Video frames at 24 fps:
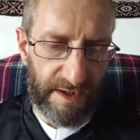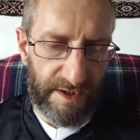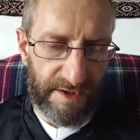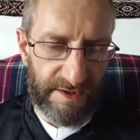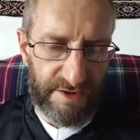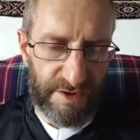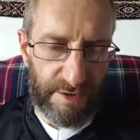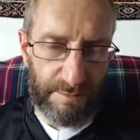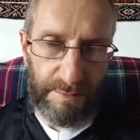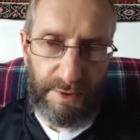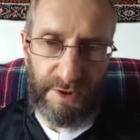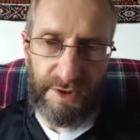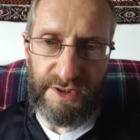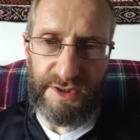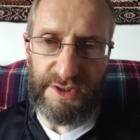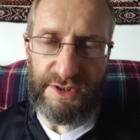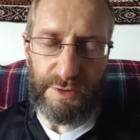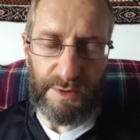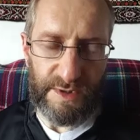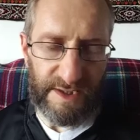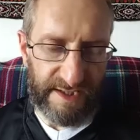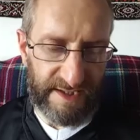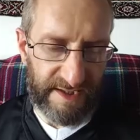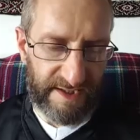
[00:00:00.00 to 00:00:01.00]
So point
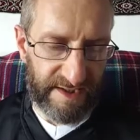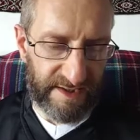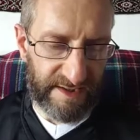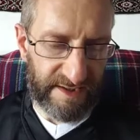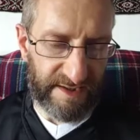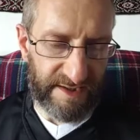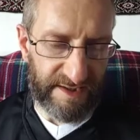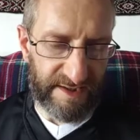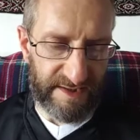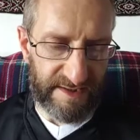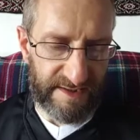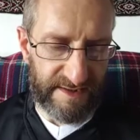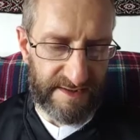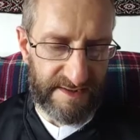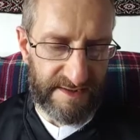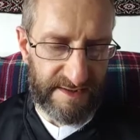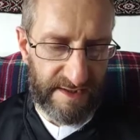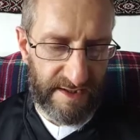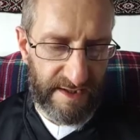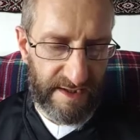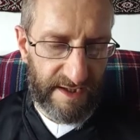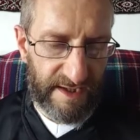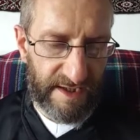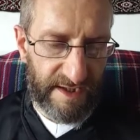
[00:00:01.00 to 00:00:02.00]
2 in highlights,
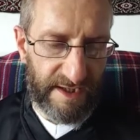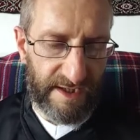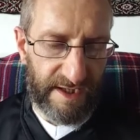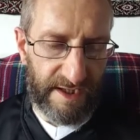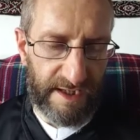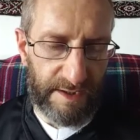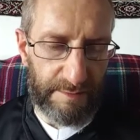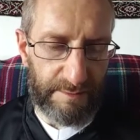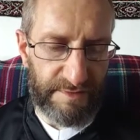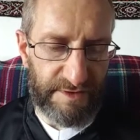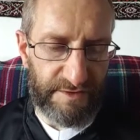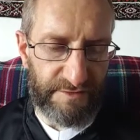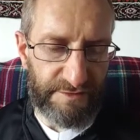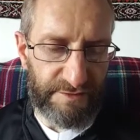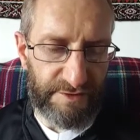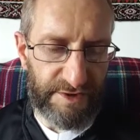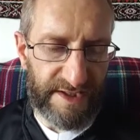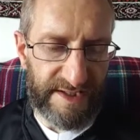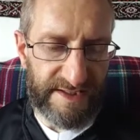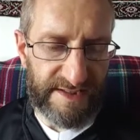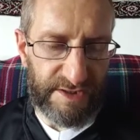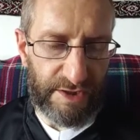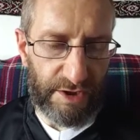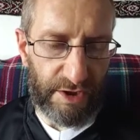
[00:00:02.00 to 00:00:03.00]
the
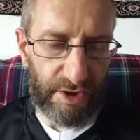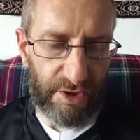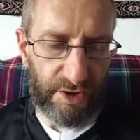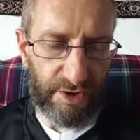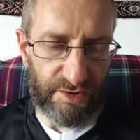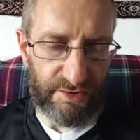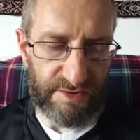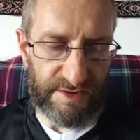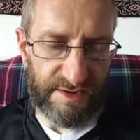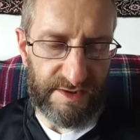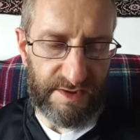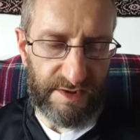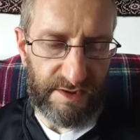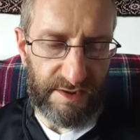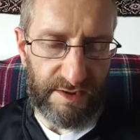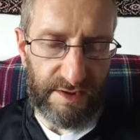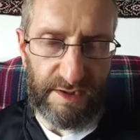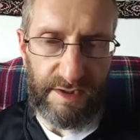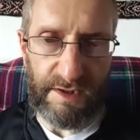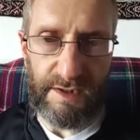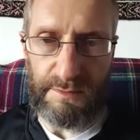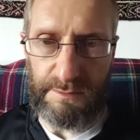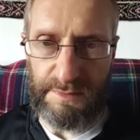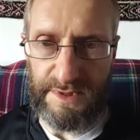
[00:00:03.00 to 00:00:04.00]
phrase "cause,"
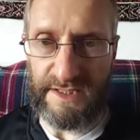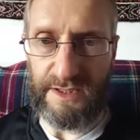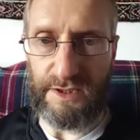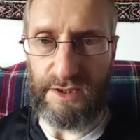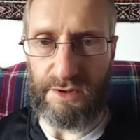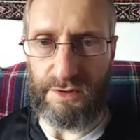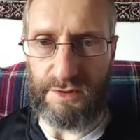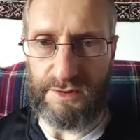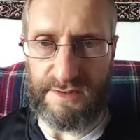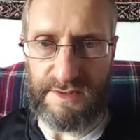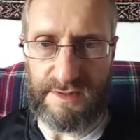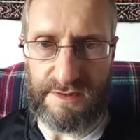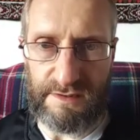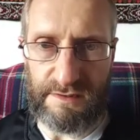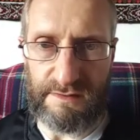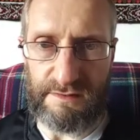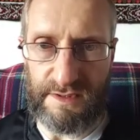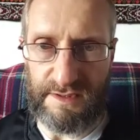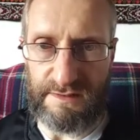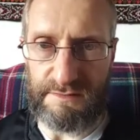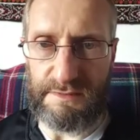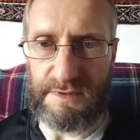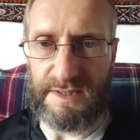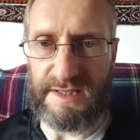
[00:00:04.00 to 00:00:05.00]
because
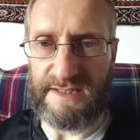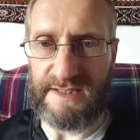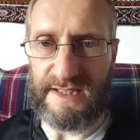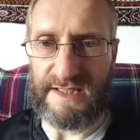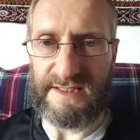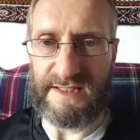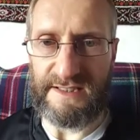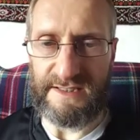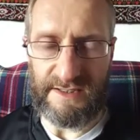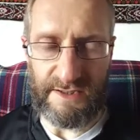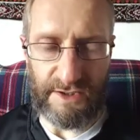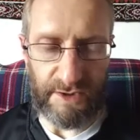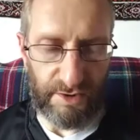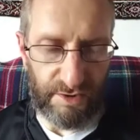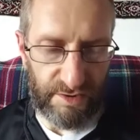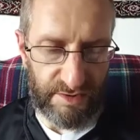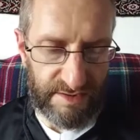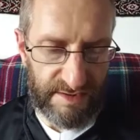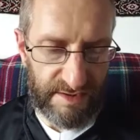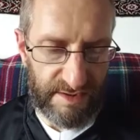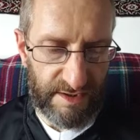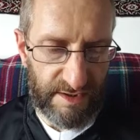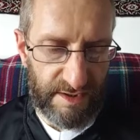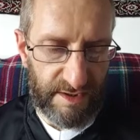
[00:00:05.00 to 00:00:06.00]
he says it's
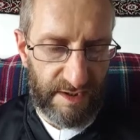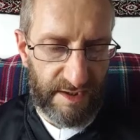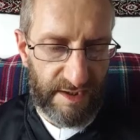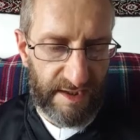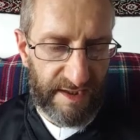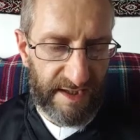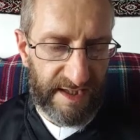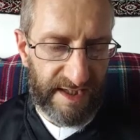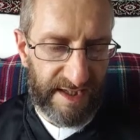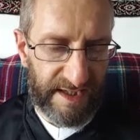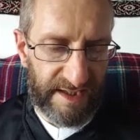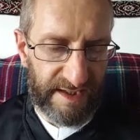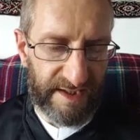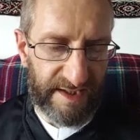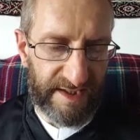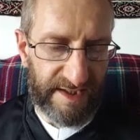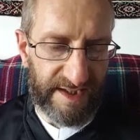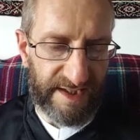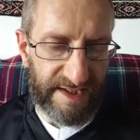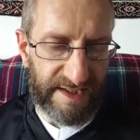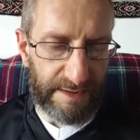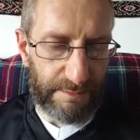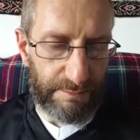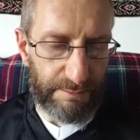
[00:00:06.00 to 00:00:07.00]
"cause,"
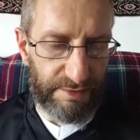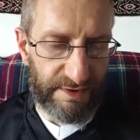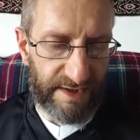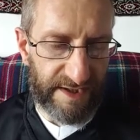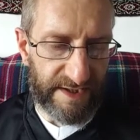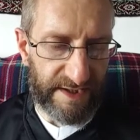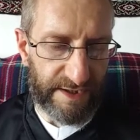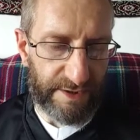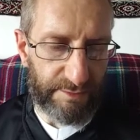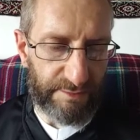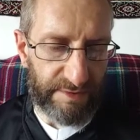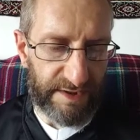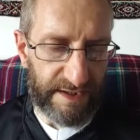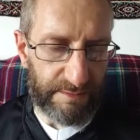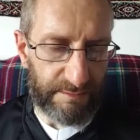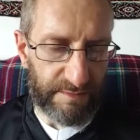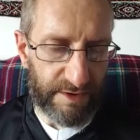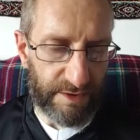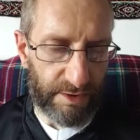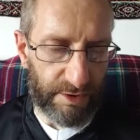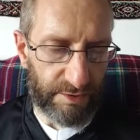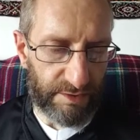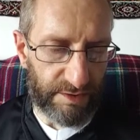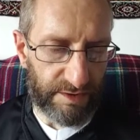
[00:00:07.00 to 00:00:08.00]
highlighted in bright green,
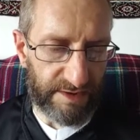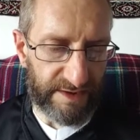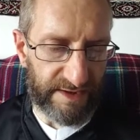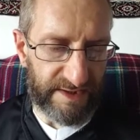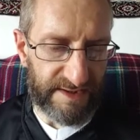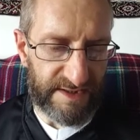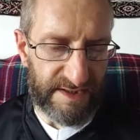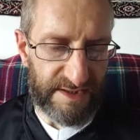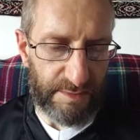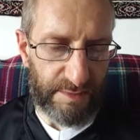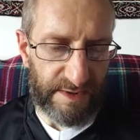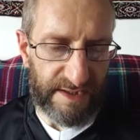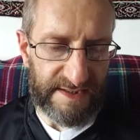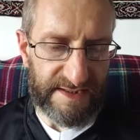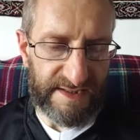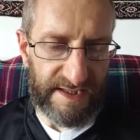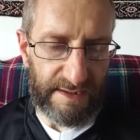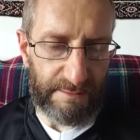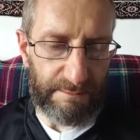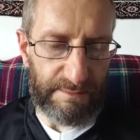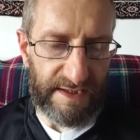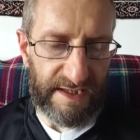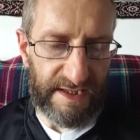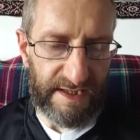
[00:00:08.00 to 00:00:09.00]
correlates to
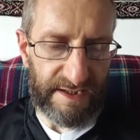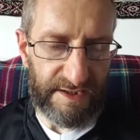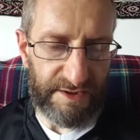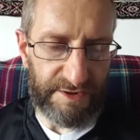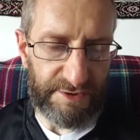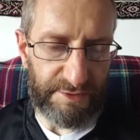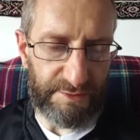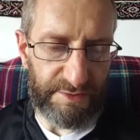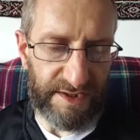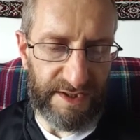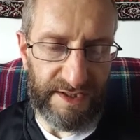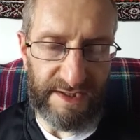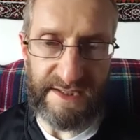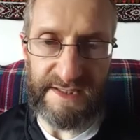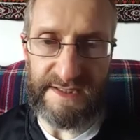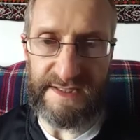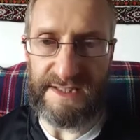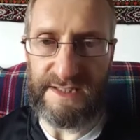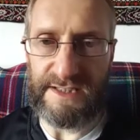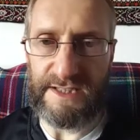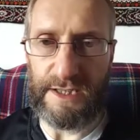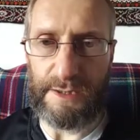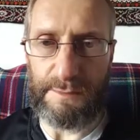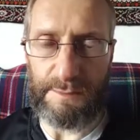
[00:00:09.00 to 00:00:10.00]
exact marker 3 and is
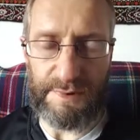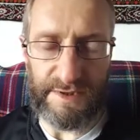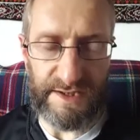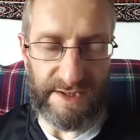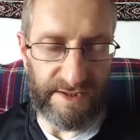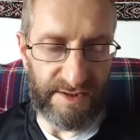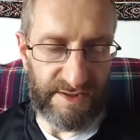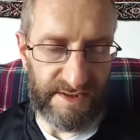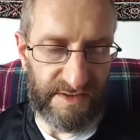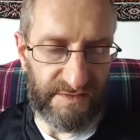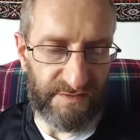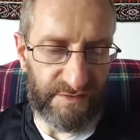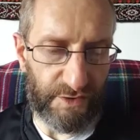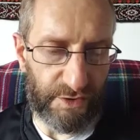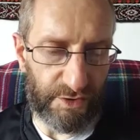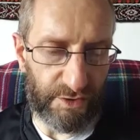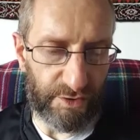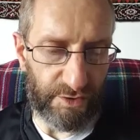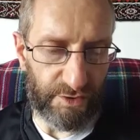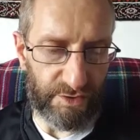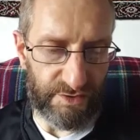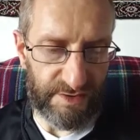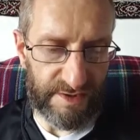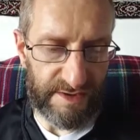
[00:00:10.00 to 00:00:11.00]
interpreted as
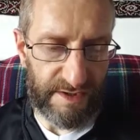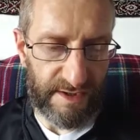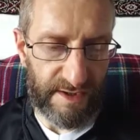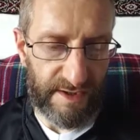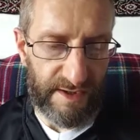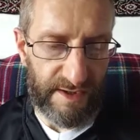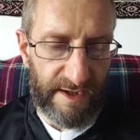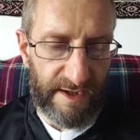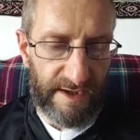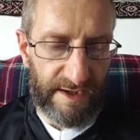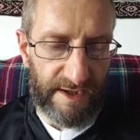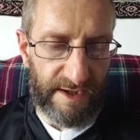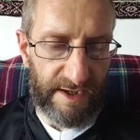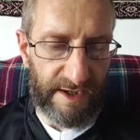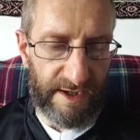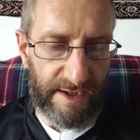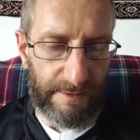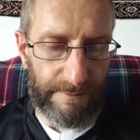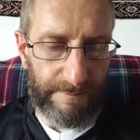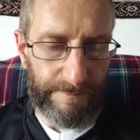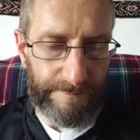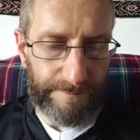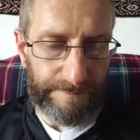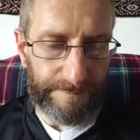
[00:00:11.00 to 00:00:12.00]
follows.
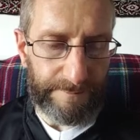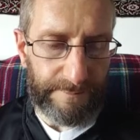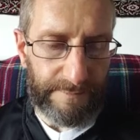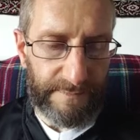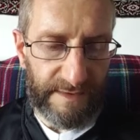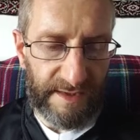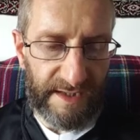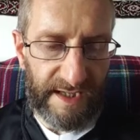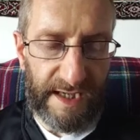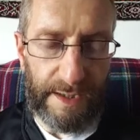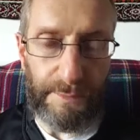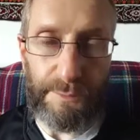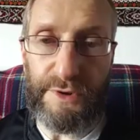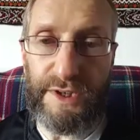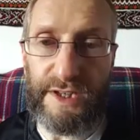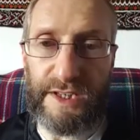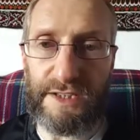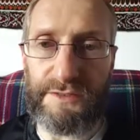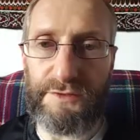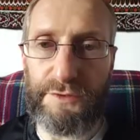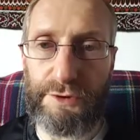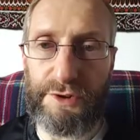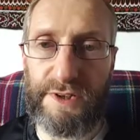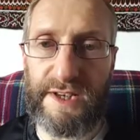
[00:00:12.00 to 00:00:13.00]
"I'm
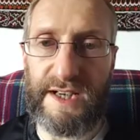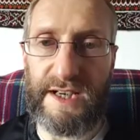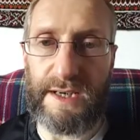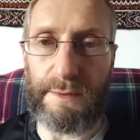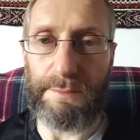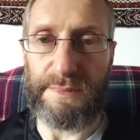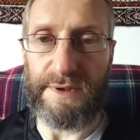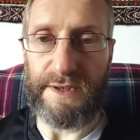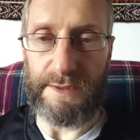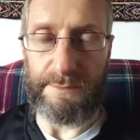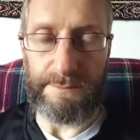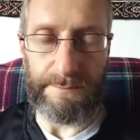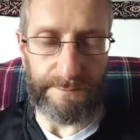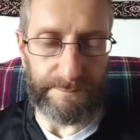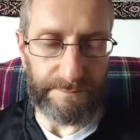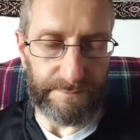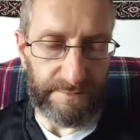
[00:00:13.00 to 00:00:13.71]
really very happy."